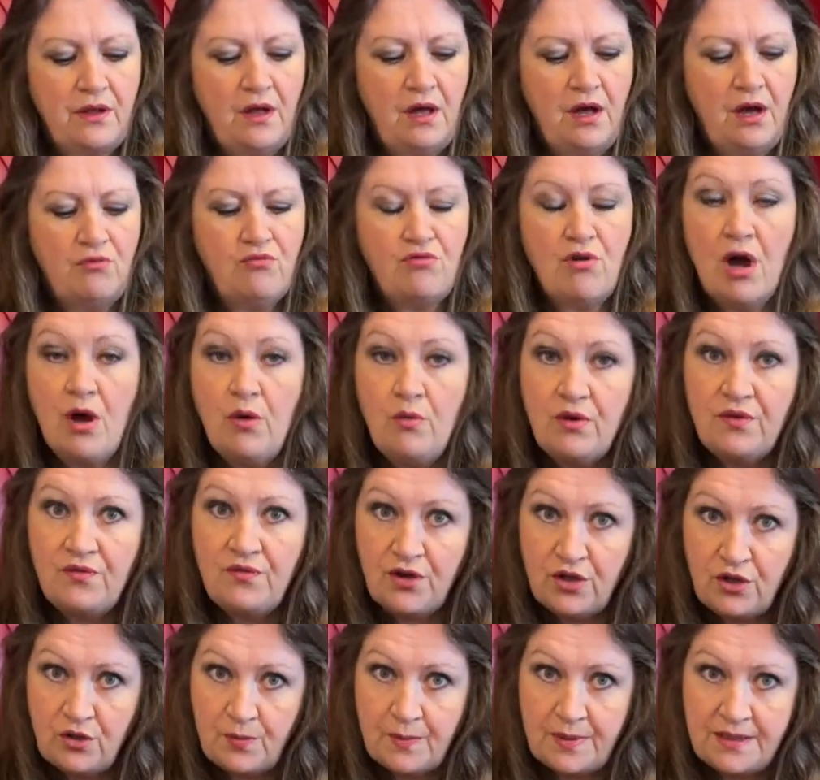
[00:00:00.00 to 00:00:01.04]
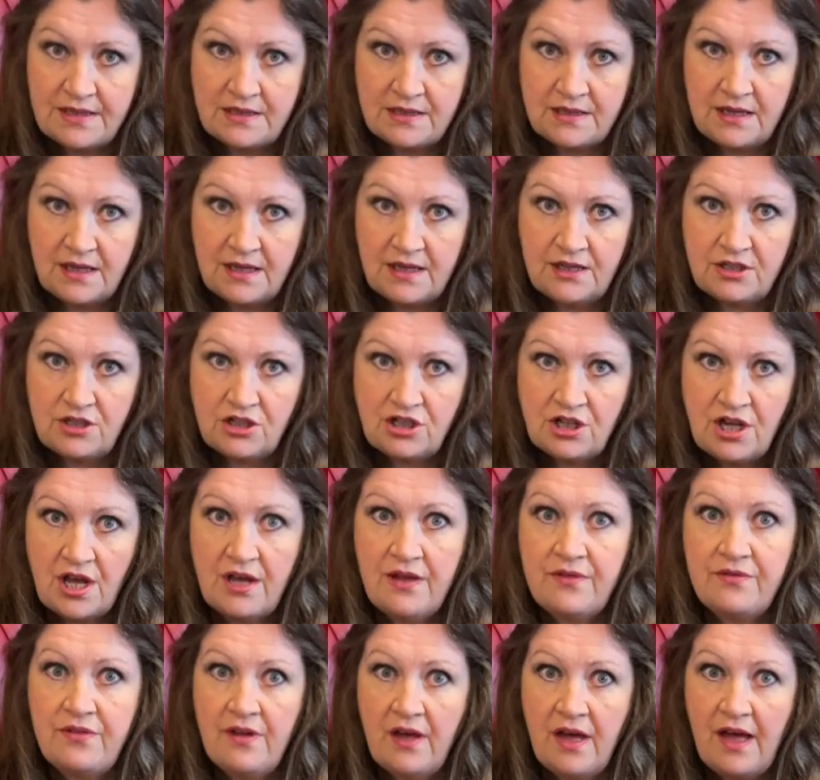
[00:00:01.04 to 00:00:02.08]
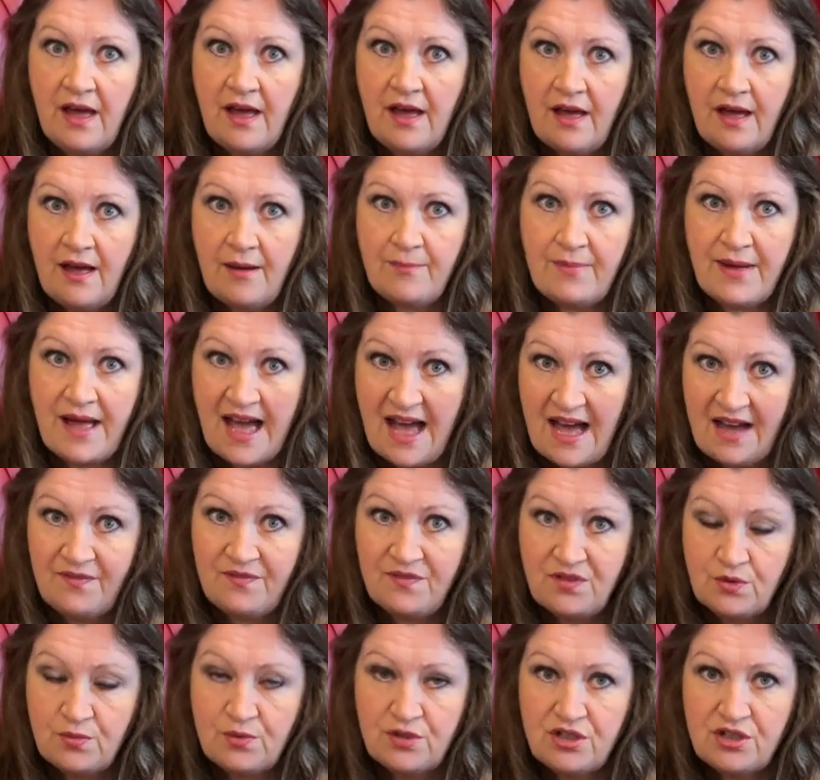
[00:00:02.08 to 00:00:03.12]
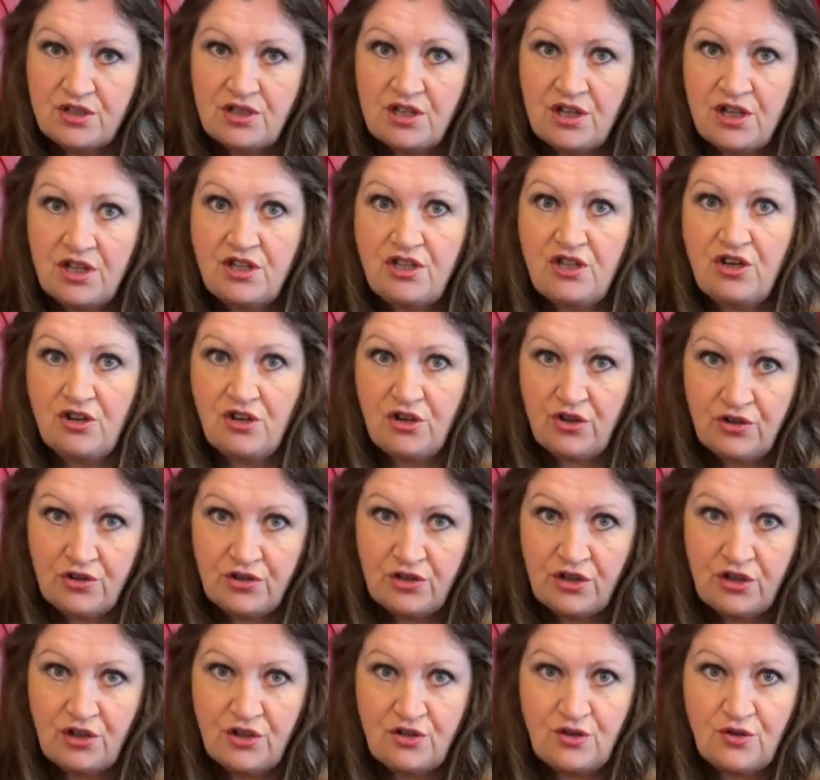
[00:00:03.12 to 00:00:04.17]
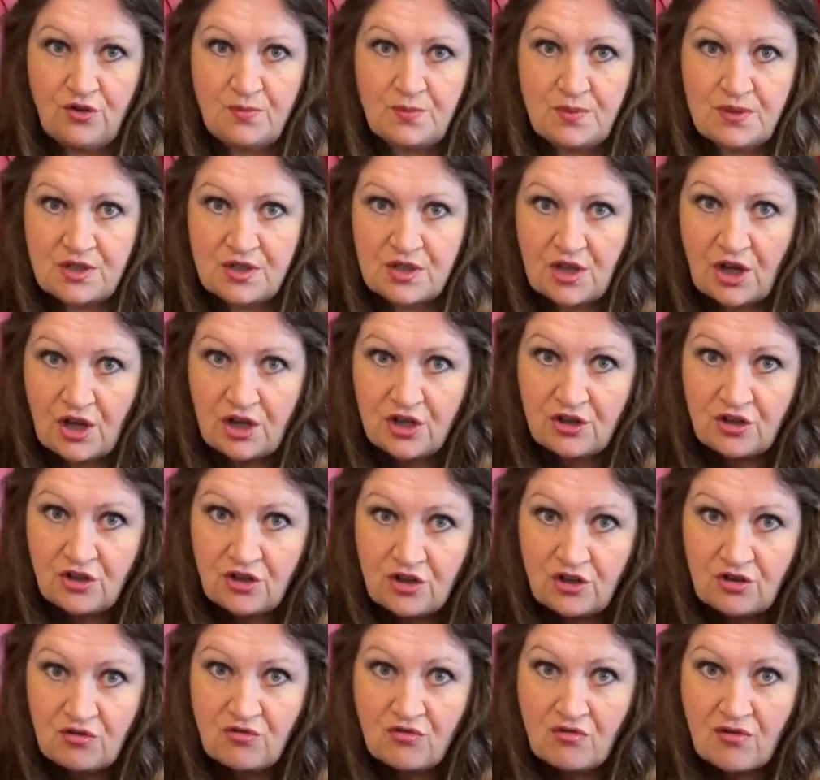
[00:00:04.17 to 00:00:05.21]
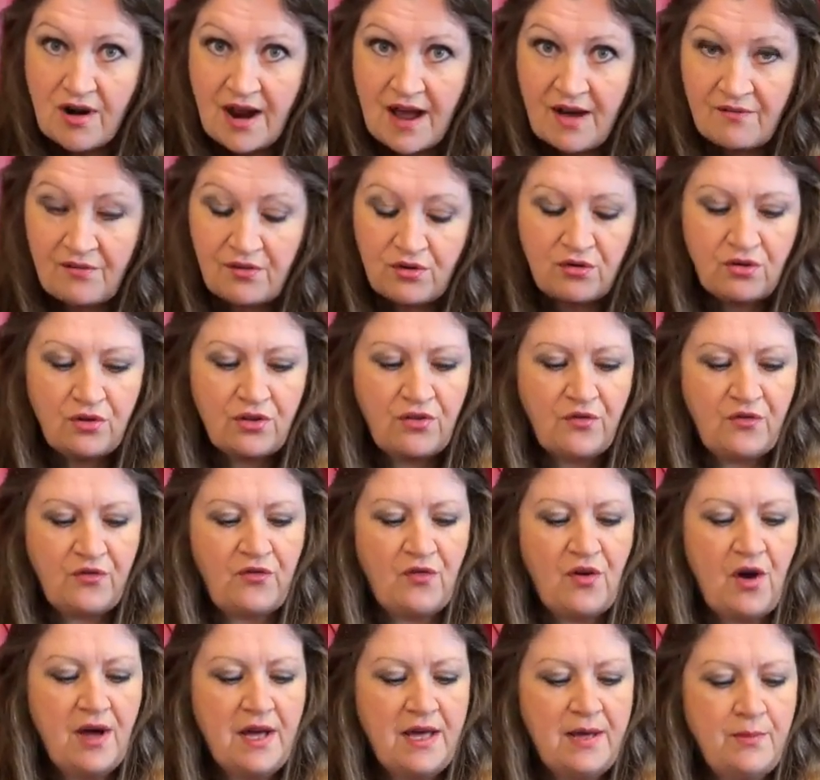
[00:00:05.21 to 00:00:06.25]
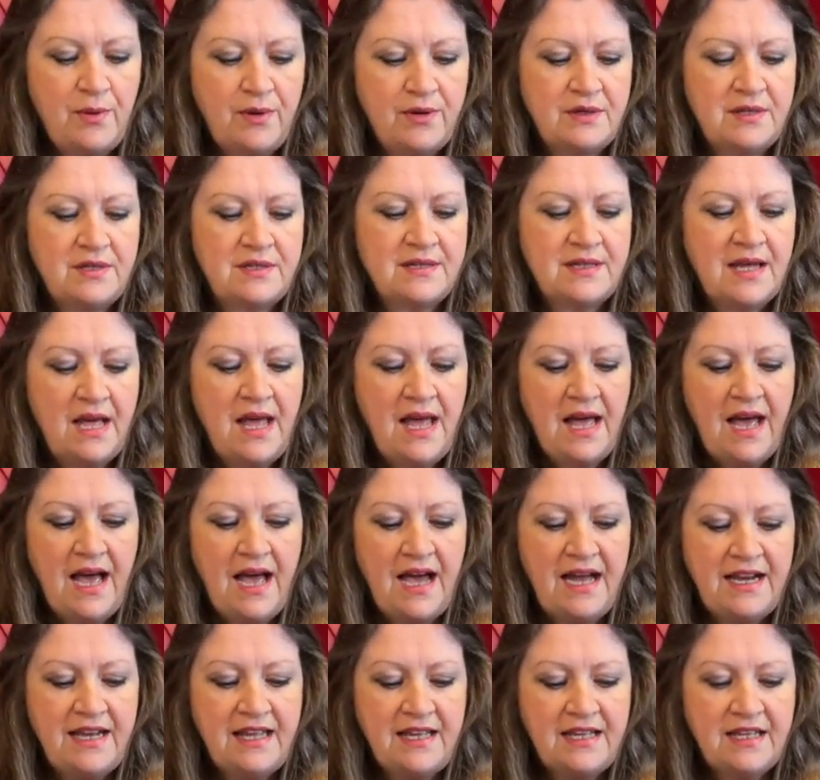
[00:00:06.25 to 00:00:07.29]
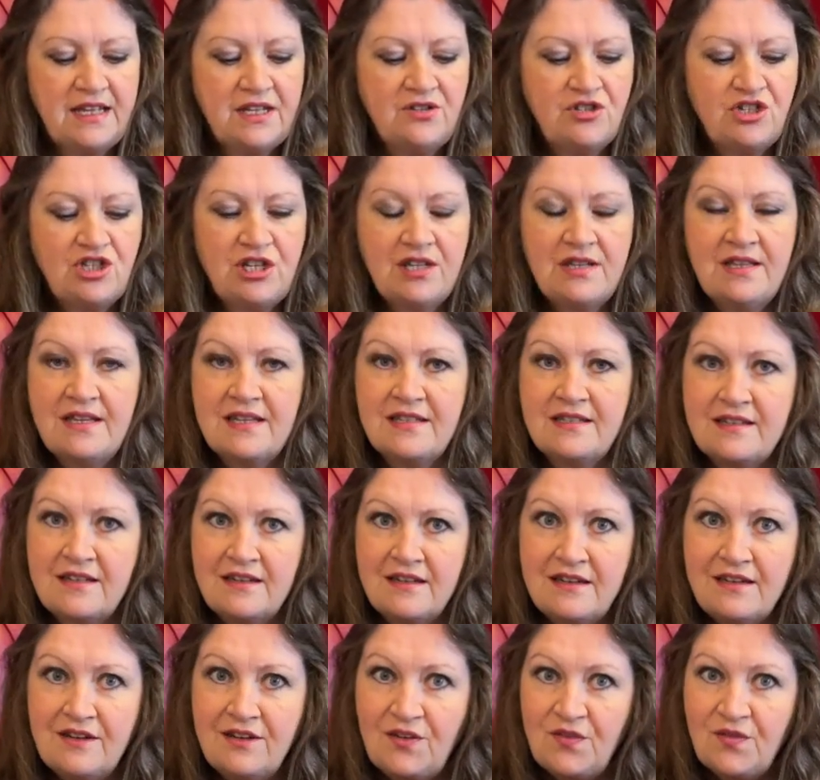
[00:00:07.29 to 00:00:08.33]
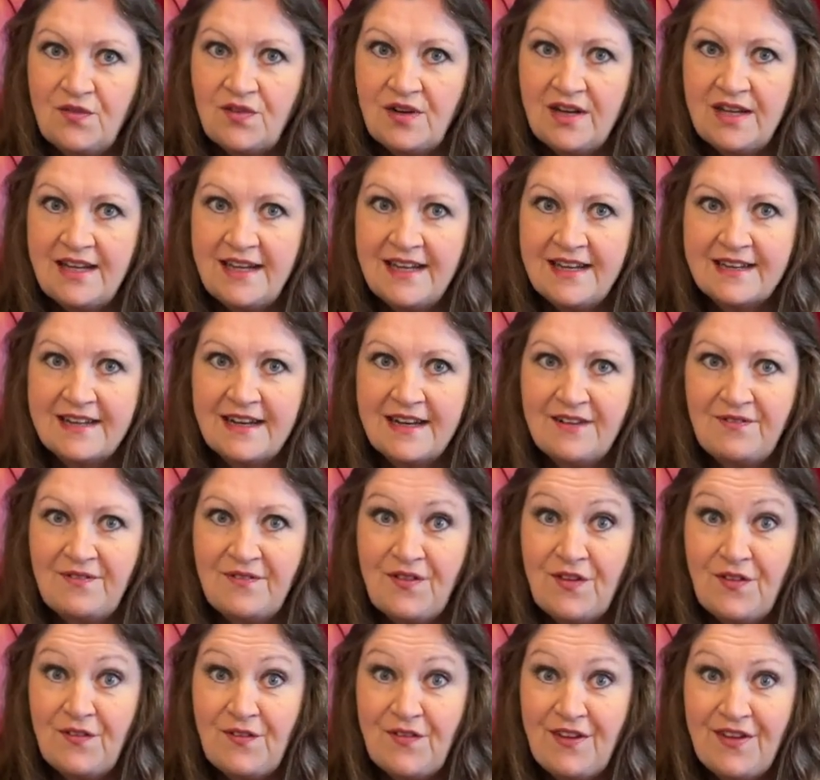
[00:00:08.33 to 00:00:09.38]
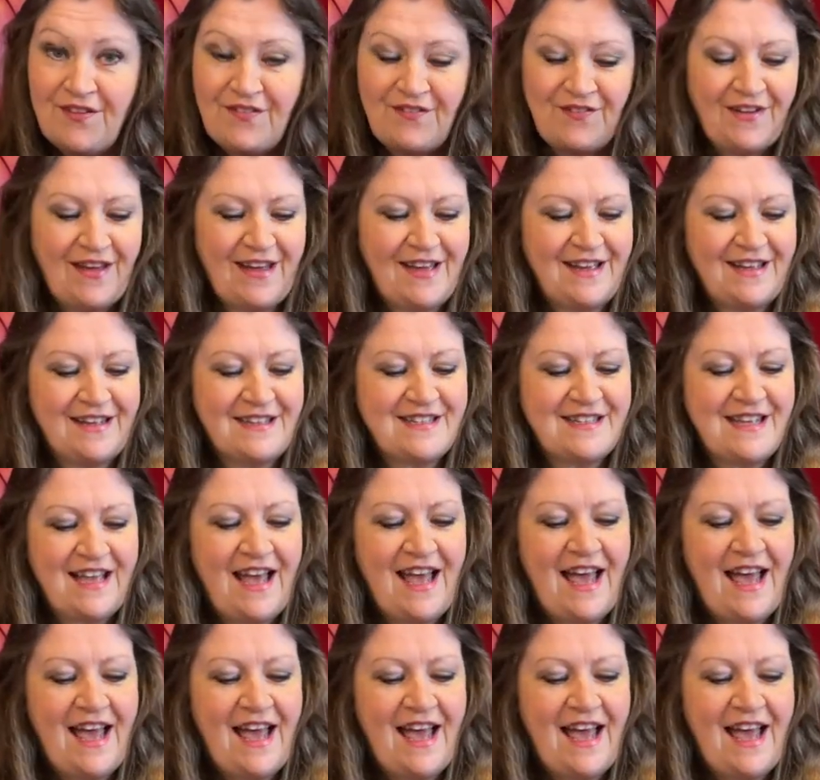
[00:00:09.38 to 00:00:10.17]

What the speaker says: row of loopy stitch but afterwards you cut the loops and unravel the fibres, and it gives you this lovely little fluffy effect.